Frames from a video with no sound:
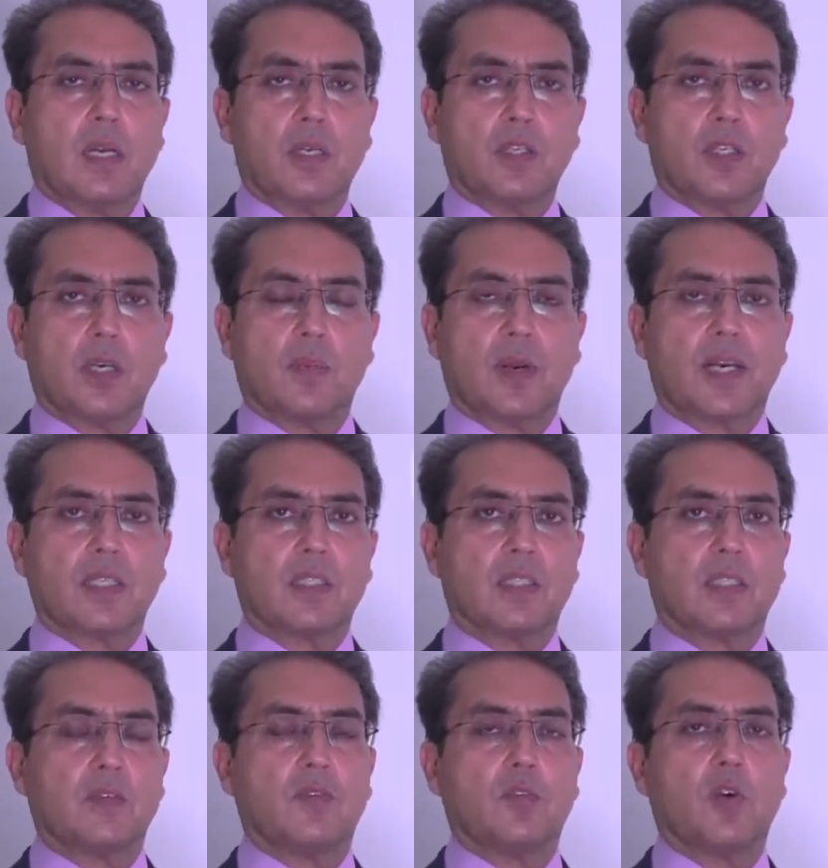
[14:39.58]
internal
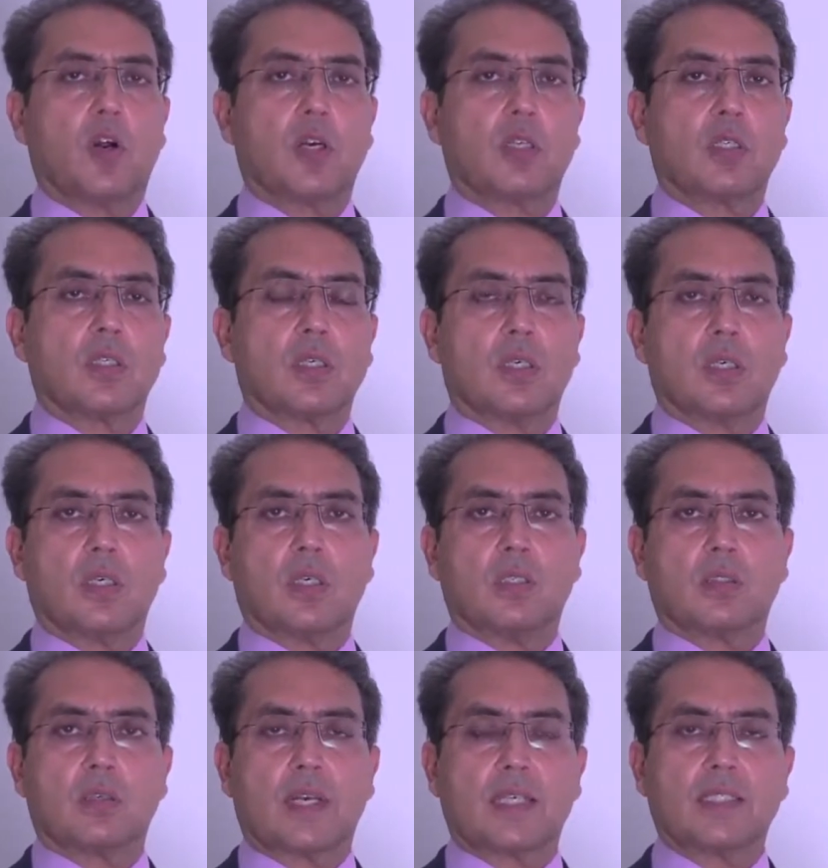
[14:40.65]
medicine, you've got
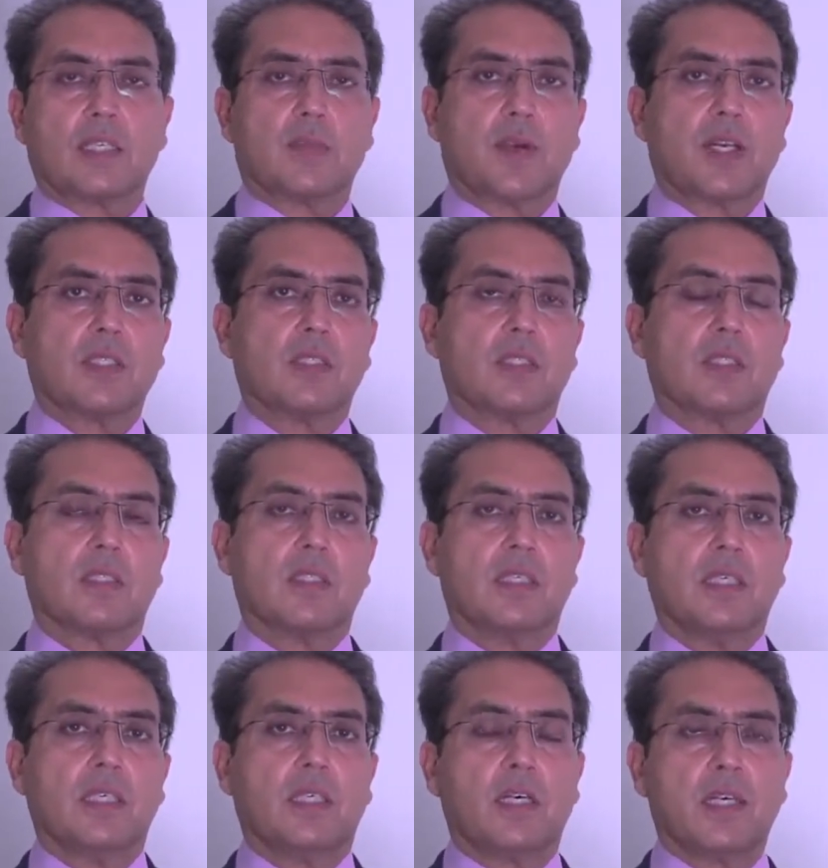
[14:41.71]
thoracic medicine,
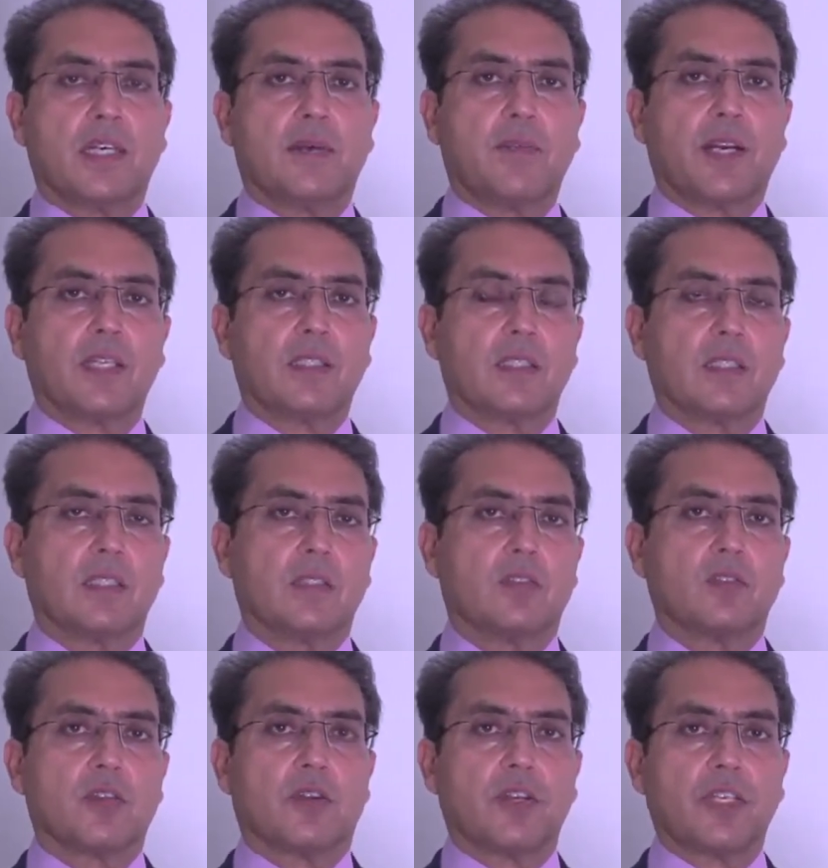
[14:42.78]
the cardiac medicine, or
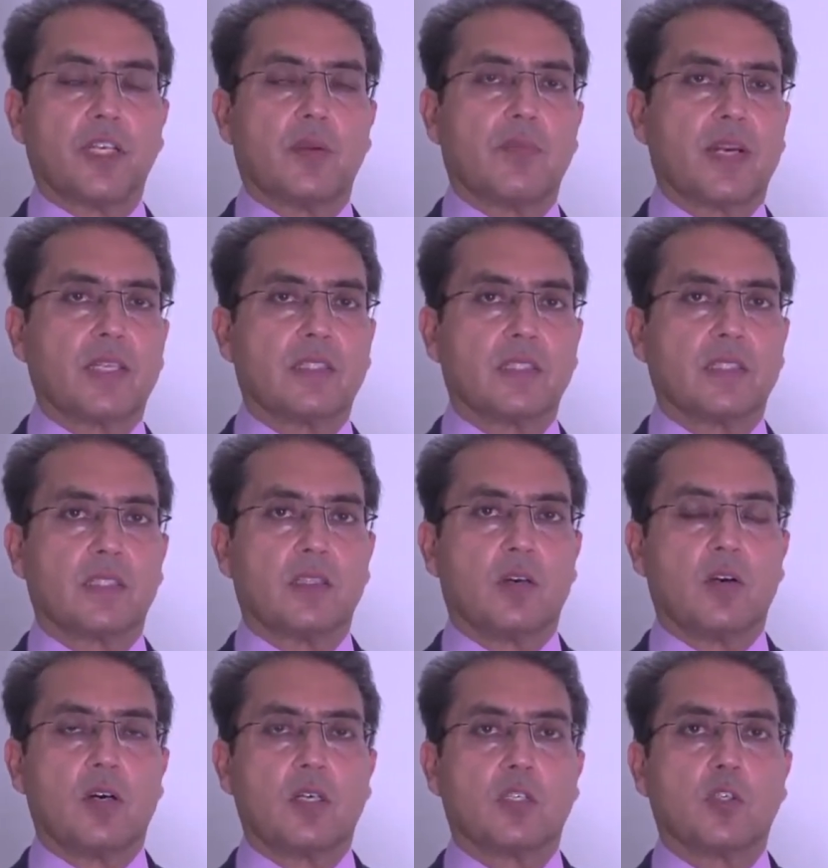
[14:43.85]
the renal medicine,
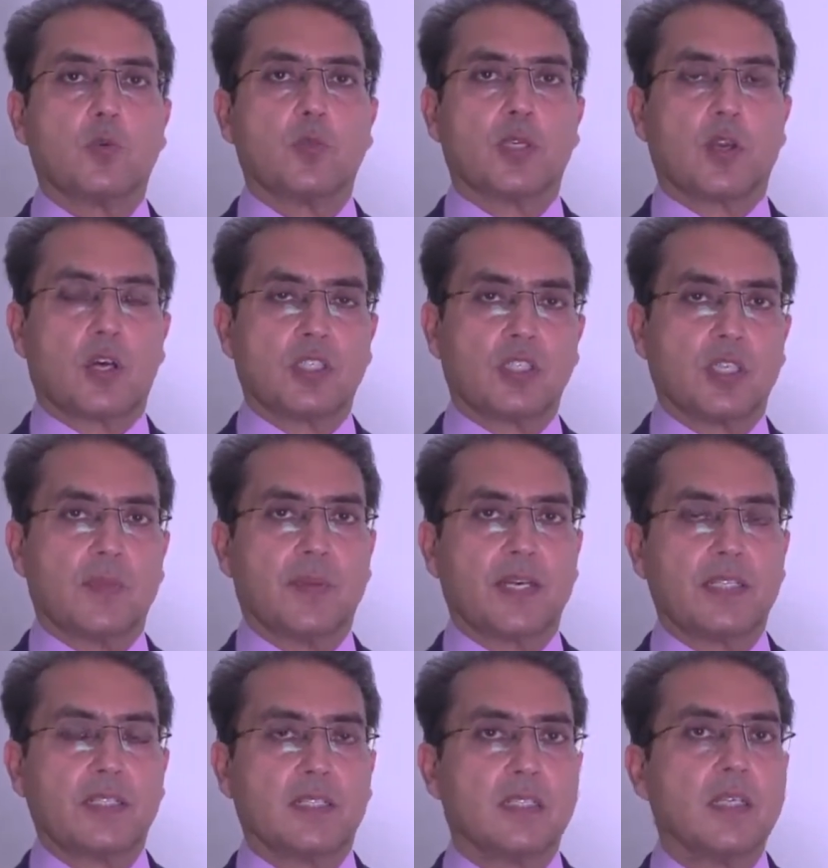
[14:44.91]
or the rheumatological
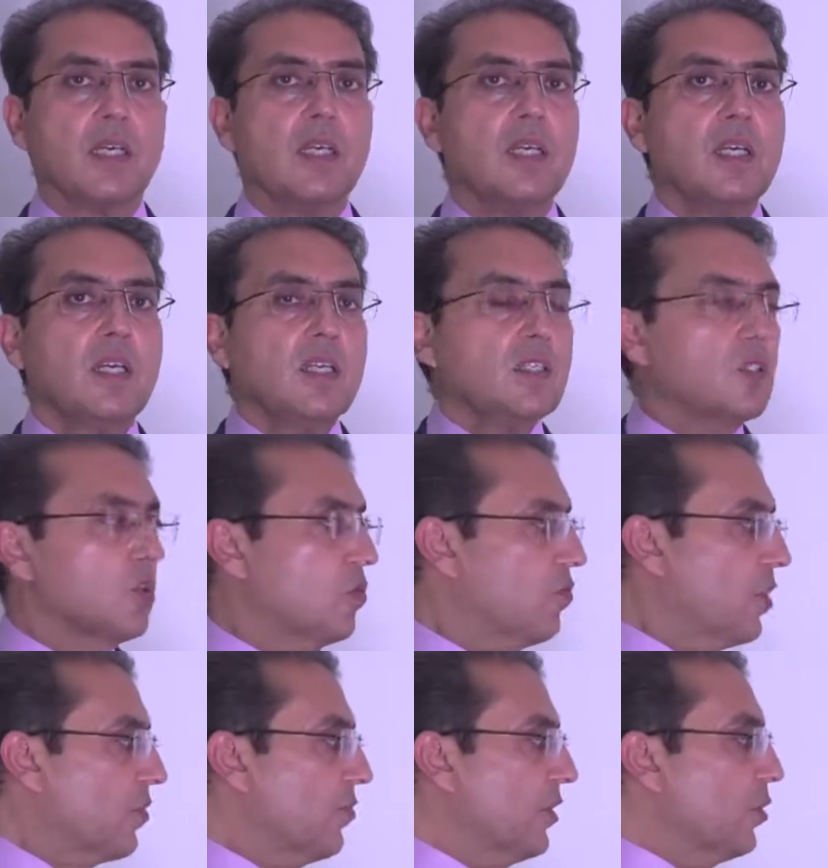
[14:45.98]
medicine. So
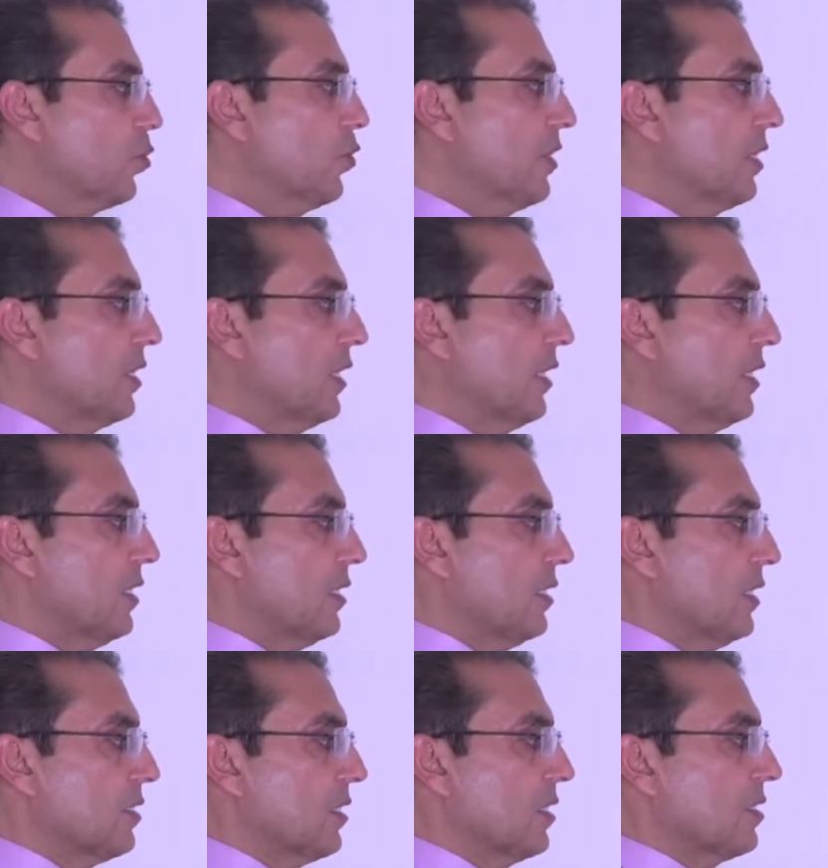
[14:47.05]
what we do in
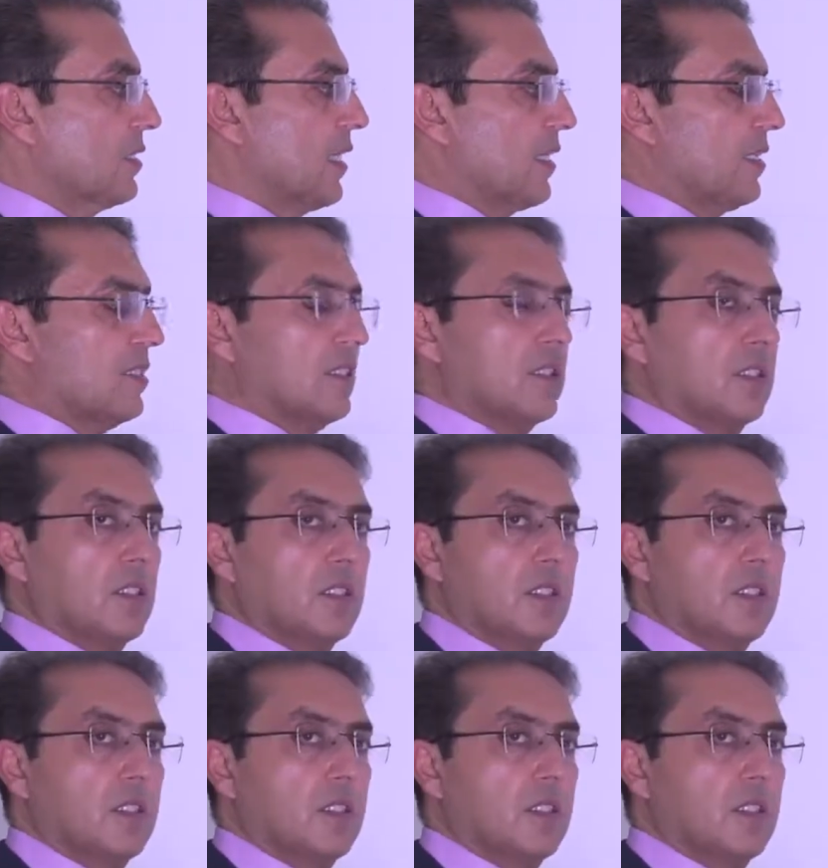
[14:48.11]
this is, that is